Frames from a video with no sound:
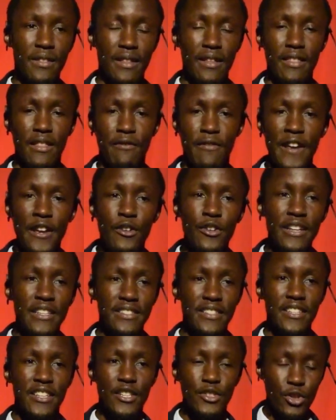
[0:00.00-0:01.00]
the final
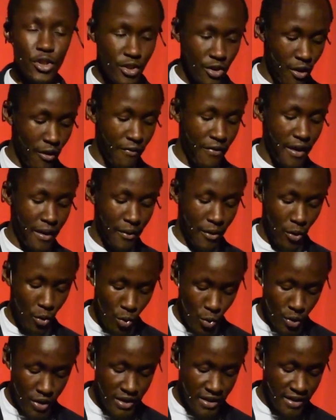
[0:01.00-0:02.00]
destination of their
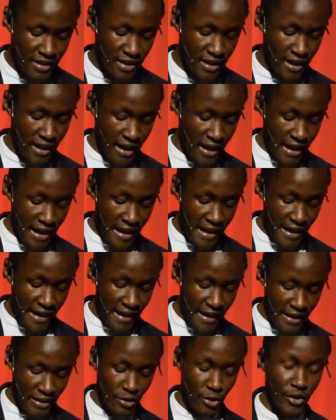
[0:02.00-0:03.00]
goods
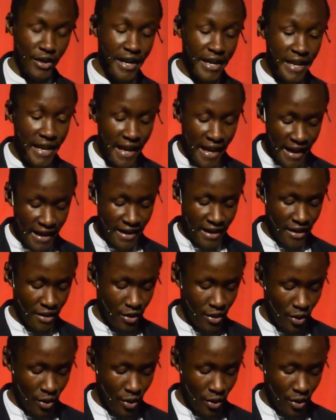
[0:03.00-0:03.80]
is already hindered